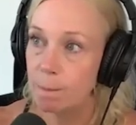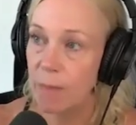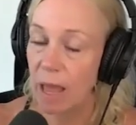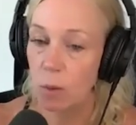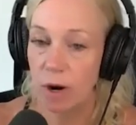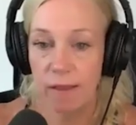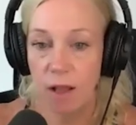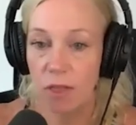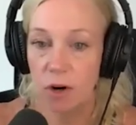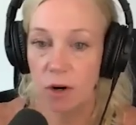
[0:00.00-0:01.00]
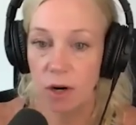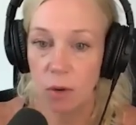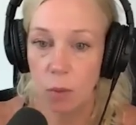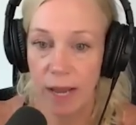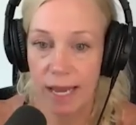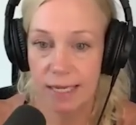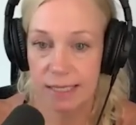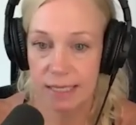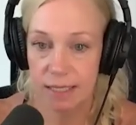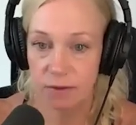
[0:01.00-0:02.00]
and one of the other
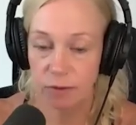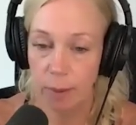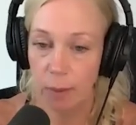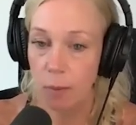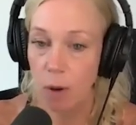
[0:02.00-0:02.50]
ways is from an